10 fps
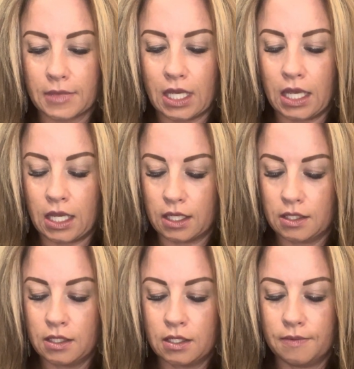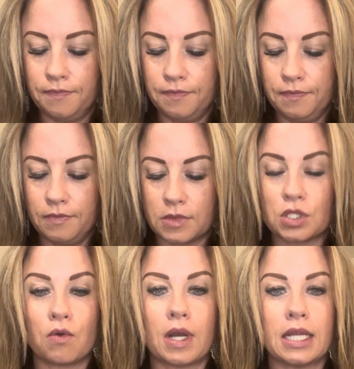And
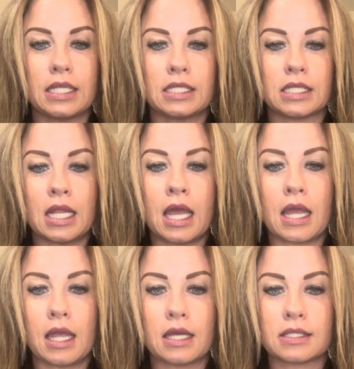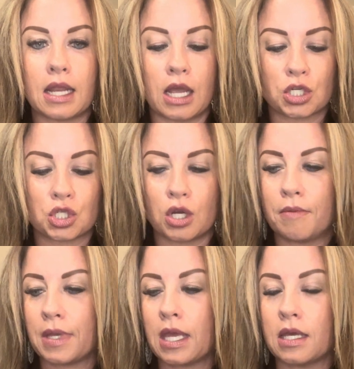so what I did today as an extra,
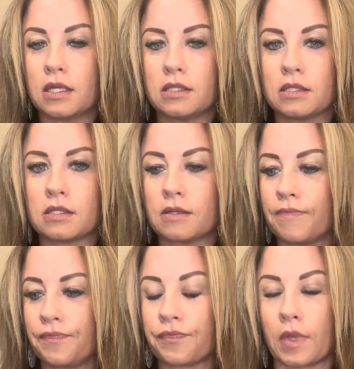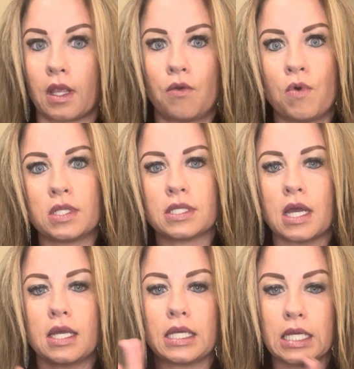because once
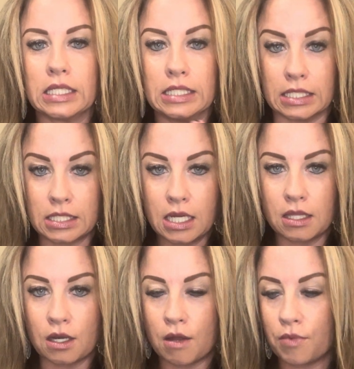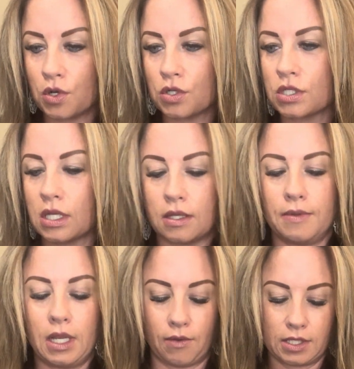I can see the numbers, then
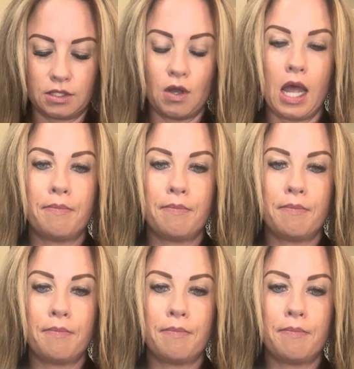anyway, so I